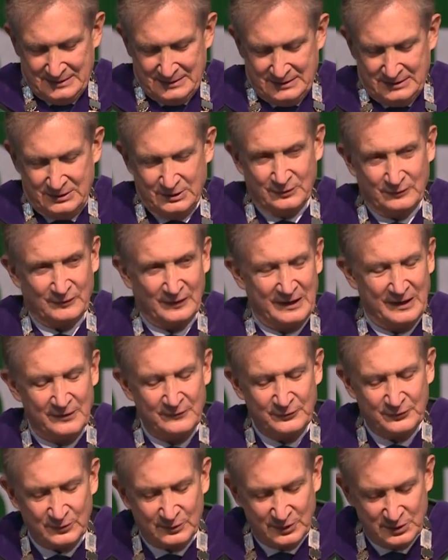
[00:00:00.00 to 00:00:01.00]
You've lived
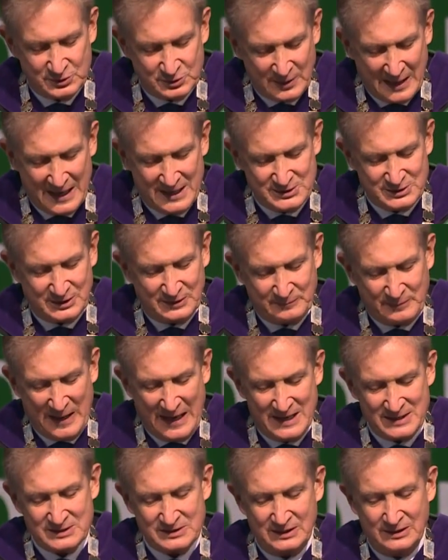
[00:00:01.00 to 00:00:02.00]
through the tragic
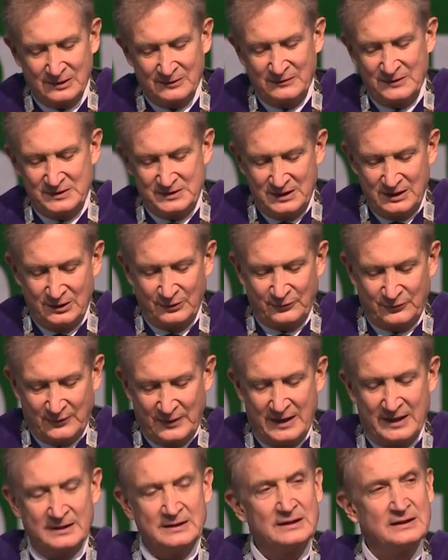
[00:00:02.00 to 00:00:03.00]
passing of a dear
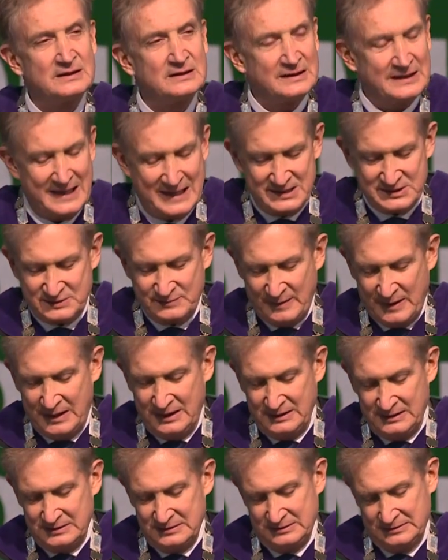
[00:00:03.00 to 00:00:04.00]
friend and
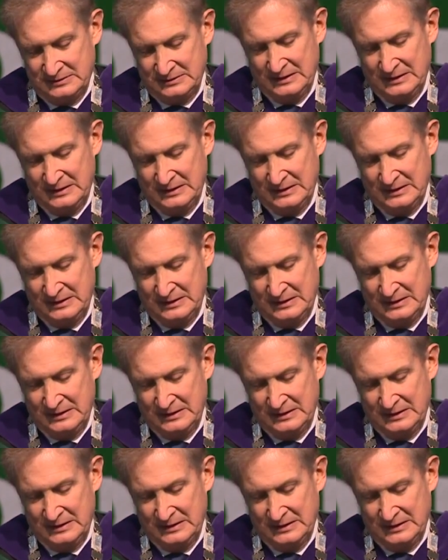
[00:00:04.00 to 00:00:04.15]
classmate,